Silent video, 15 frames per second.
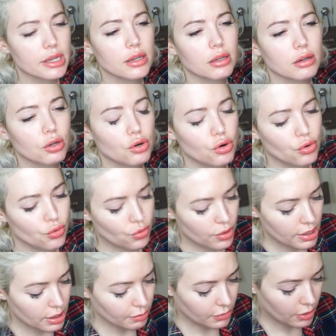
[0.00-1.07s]
like
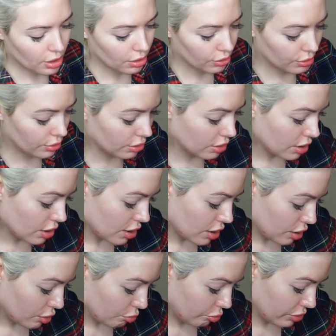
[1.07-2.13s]
cream color,
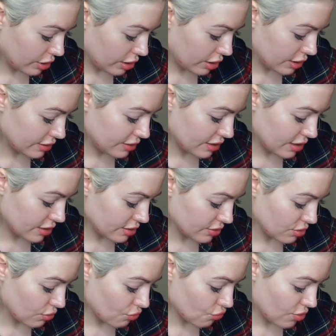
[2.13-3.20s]
but it
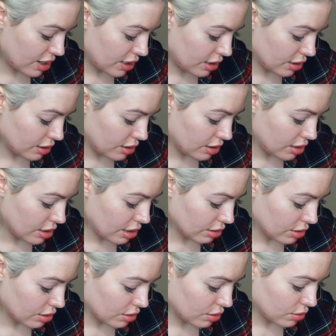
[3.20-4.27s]
says Radiant
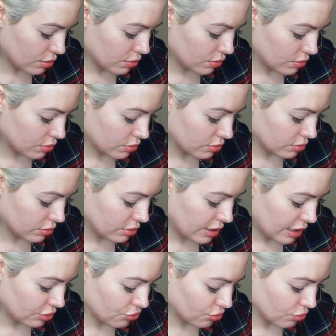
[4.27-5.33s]
Yellow,
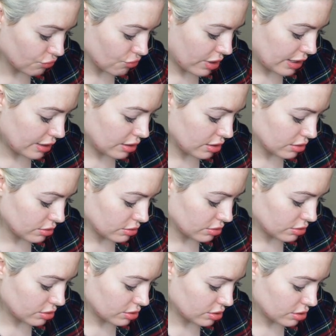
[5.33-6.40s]
Natural
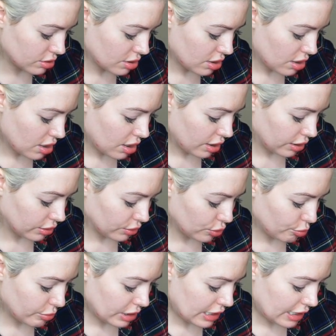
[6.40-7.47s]
Radiant,
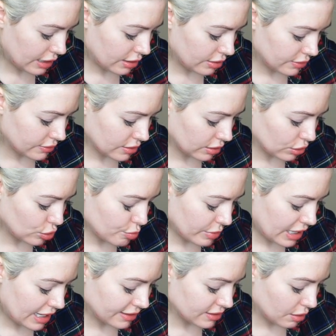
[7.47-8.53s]

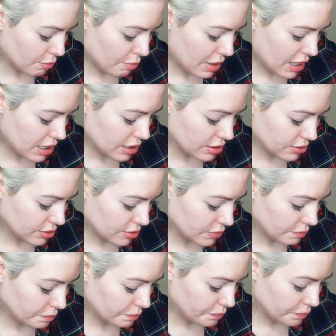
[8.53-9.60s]
Illuminizing Base.
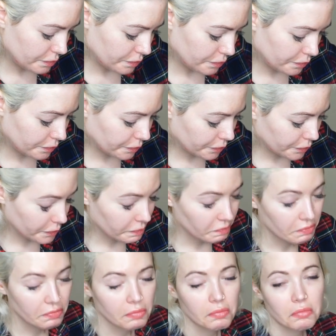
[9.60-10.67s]
Hmm.
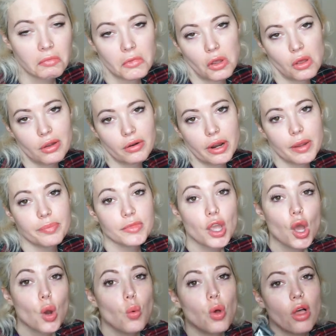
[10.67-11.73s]
All right.
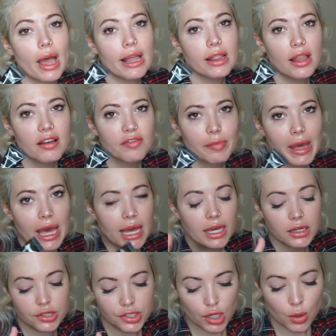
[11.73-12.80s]
Well, I love
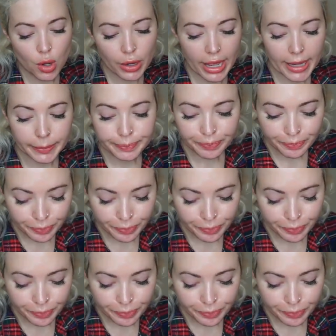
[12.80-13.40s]
MAC, so okay.